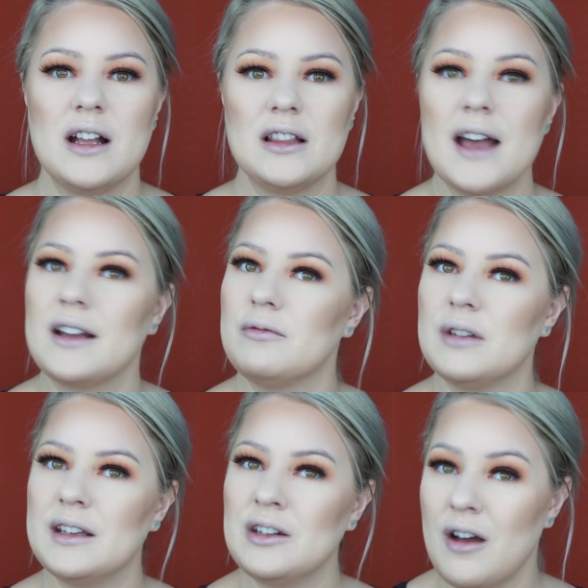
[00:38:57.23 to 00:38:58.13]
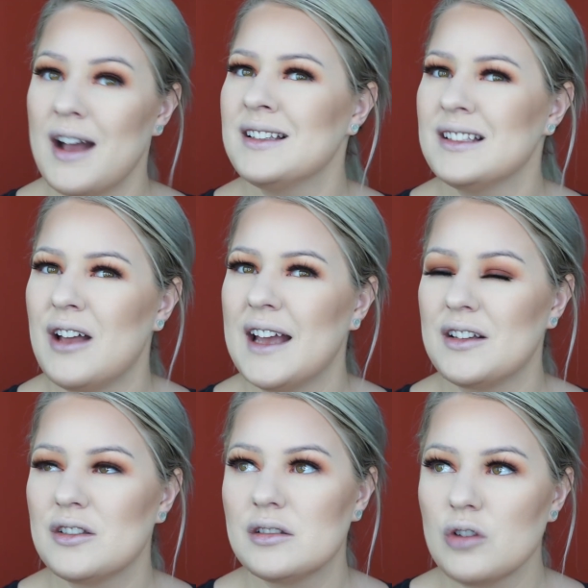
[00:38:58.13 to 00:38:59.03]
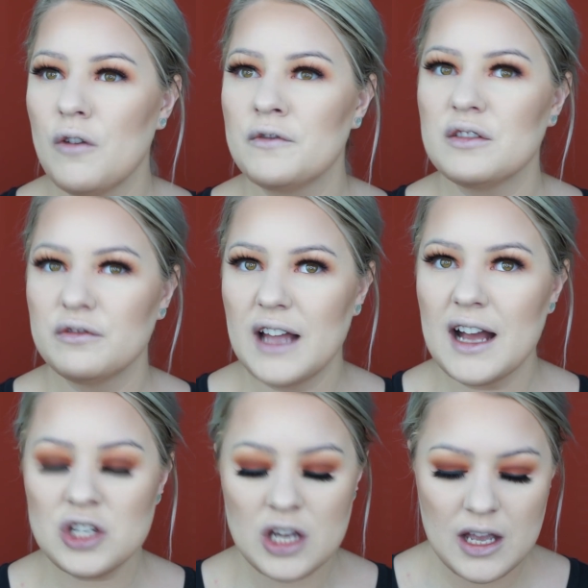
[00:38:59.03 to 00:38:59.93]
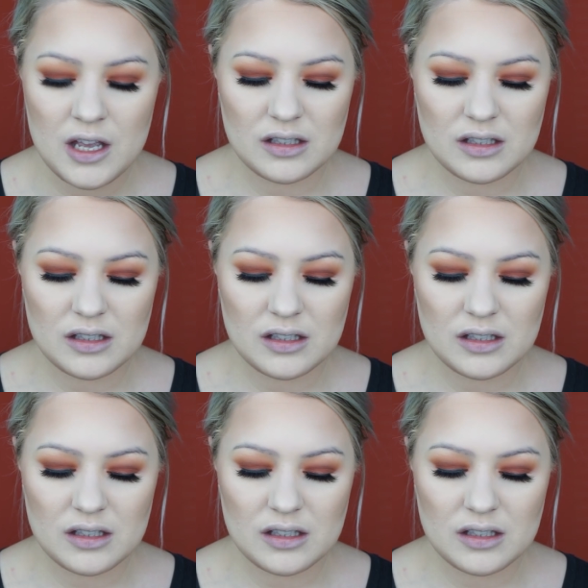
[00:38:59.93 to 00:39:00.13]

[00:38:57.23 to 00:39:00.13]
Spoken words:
I like a really nice, like, soft flush,